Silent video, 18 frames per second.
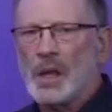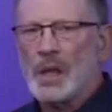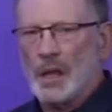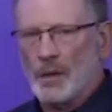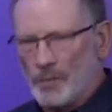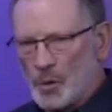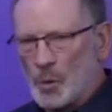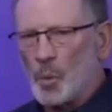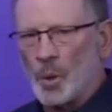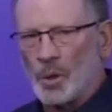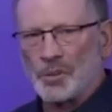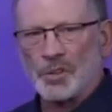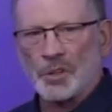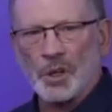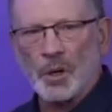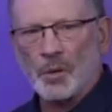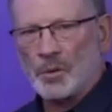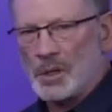if you want to
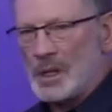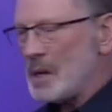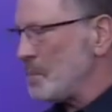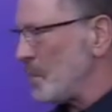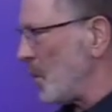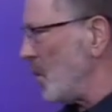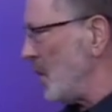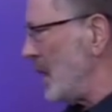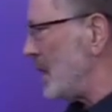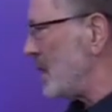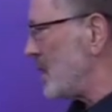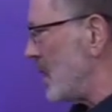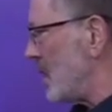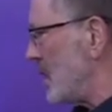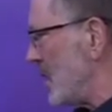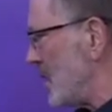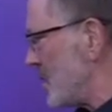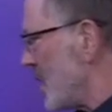go deeper into
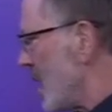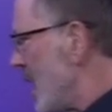this